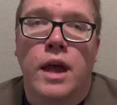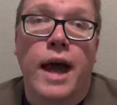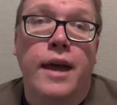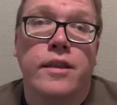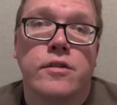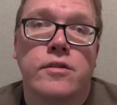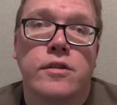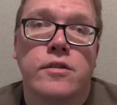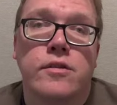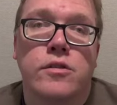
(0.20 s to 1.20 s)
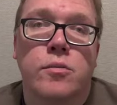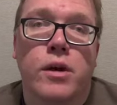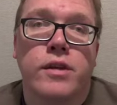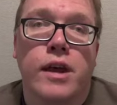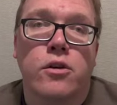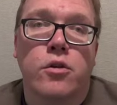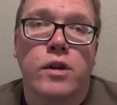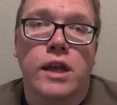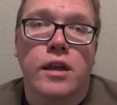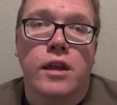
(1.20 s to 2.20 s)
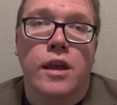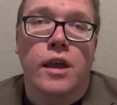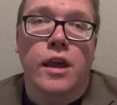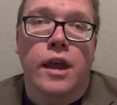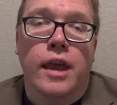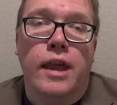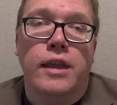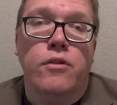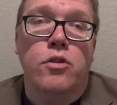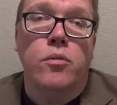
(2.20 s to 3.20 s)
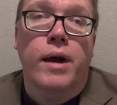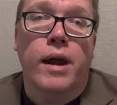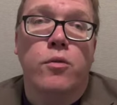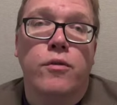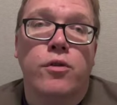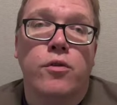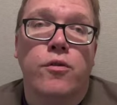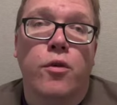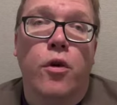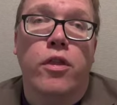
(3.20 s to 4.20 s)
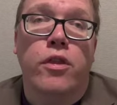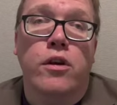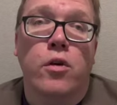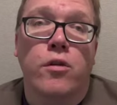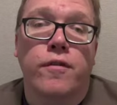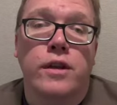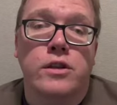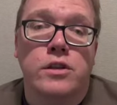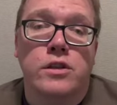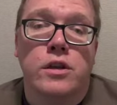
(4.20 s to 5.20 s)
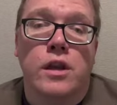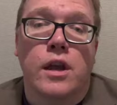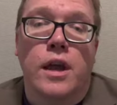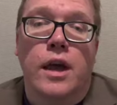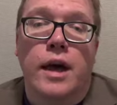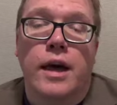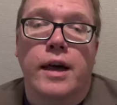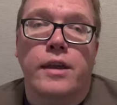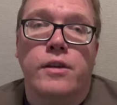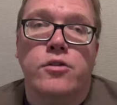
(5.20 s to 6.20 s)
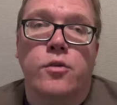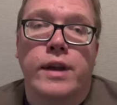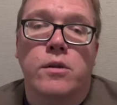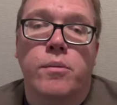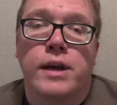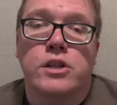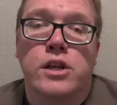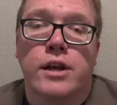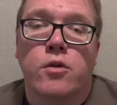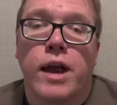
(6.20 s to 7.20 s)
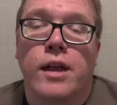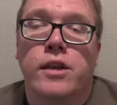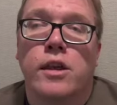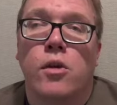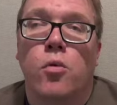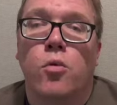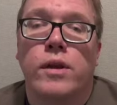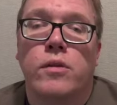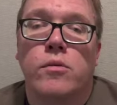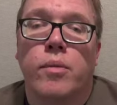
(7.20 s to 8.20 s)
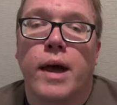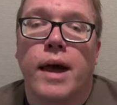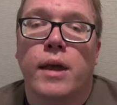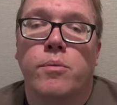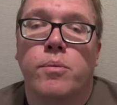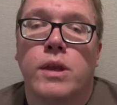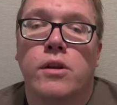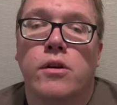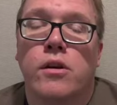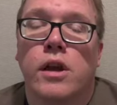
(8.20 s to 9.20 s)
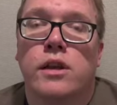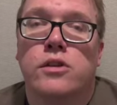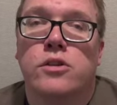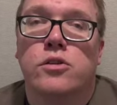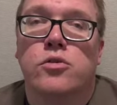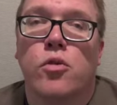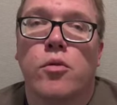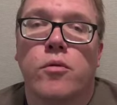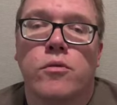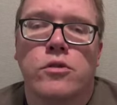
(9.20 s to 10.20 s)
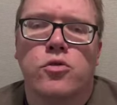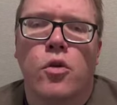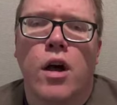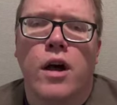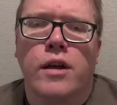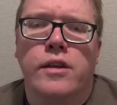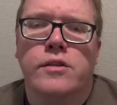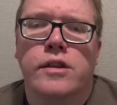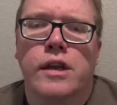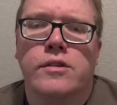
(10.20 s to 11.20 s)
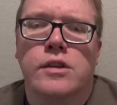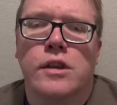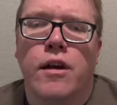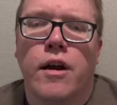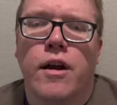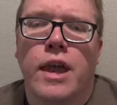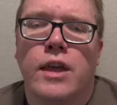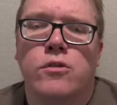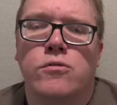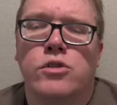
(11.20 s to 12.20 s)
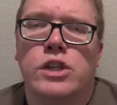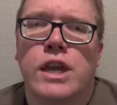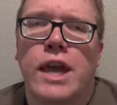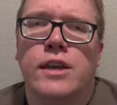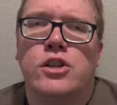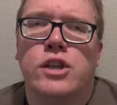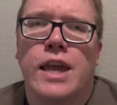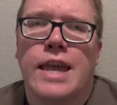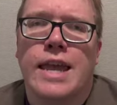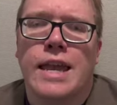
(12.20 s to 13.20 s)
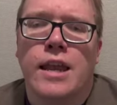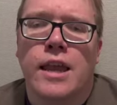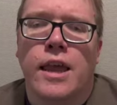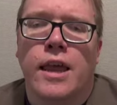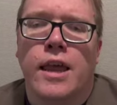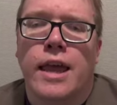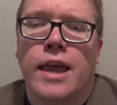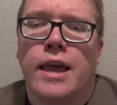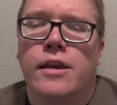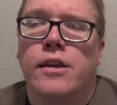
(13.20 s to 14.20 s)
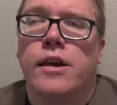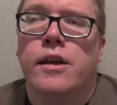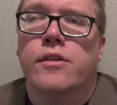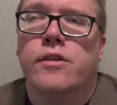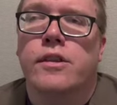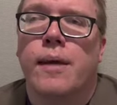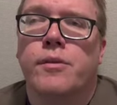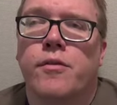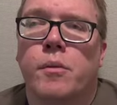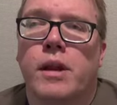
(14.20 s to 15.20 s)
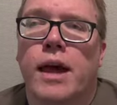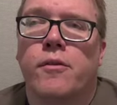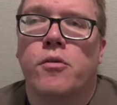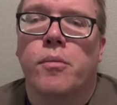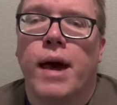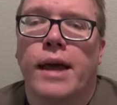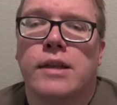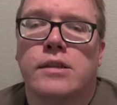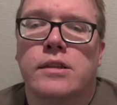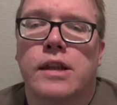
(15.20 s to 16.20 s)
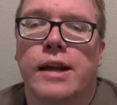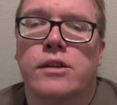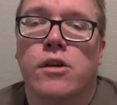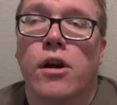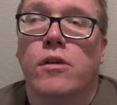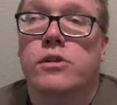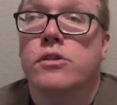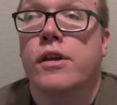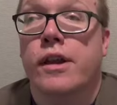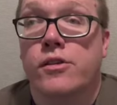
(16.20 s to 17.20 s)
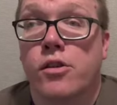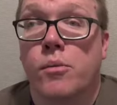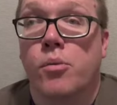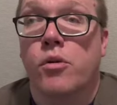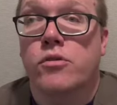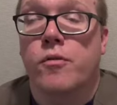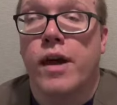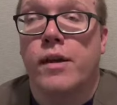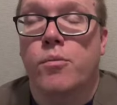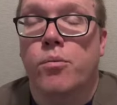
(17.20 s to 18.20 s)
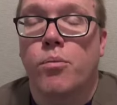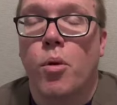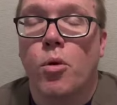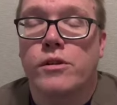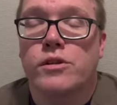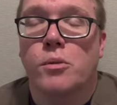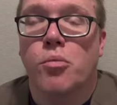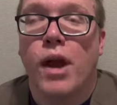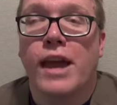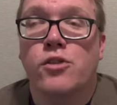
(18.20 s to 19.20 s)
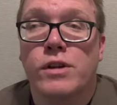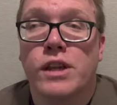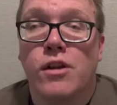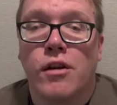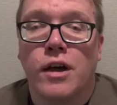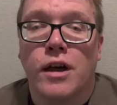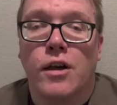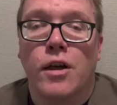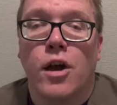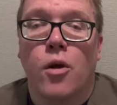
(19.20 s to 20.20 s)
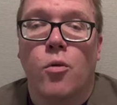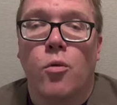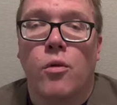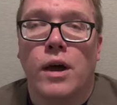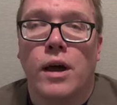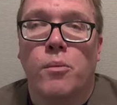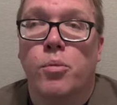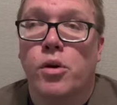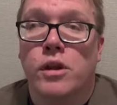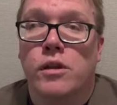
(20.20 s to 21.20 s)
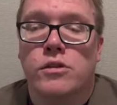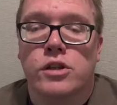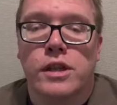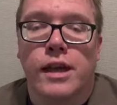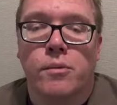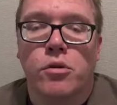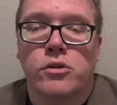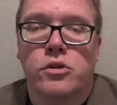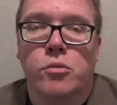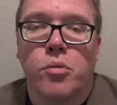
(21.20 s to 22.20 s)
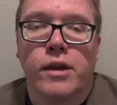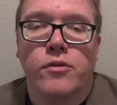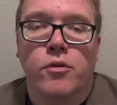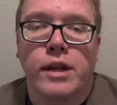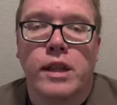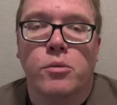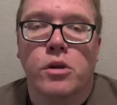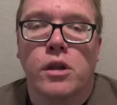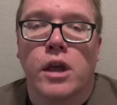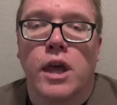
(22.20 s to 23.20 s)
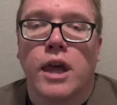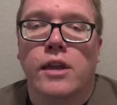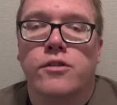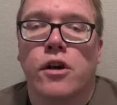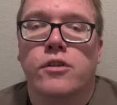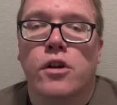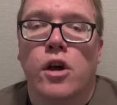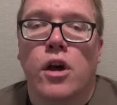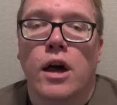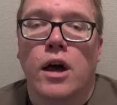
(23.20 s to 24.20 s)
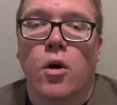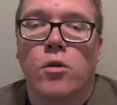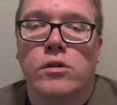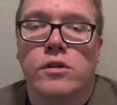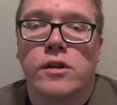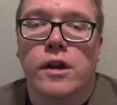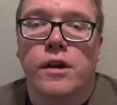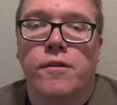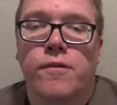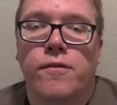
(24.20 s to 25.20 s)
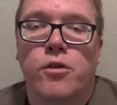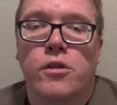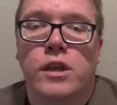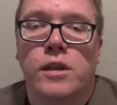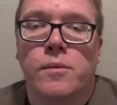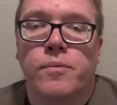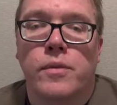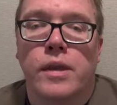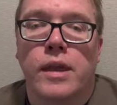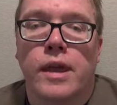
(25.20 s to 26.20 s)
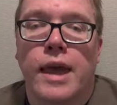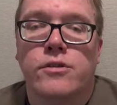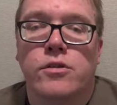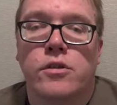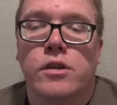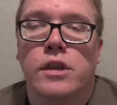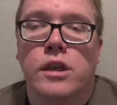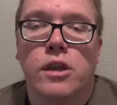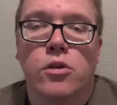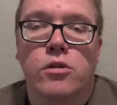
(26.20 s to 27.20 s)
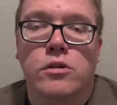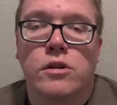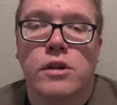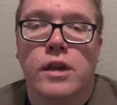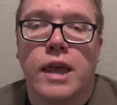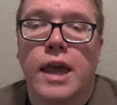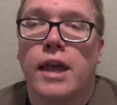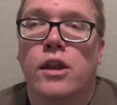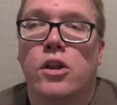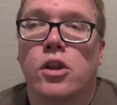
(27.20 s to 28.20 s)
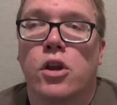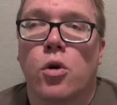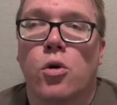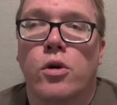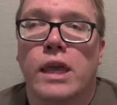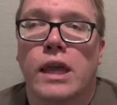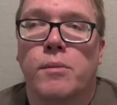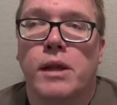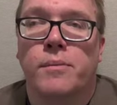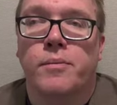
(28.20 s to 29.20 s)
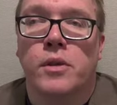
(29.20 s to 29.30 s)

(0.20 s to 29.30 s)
Hi, this is Small Town Critic, and giving you my review for The Goldfinch. It is directed by John Crowley, written by Peter Strohang, it's S-T-R-A-U-G-H-A-N, and it's adapted from a novel by Donna Tartt, which is actually a Pulitzer Prize winning book. She got a Pulitzer Prize for writing that book. It stars Oakes Fergley, Ansel Elgort, and Nicole Kidman.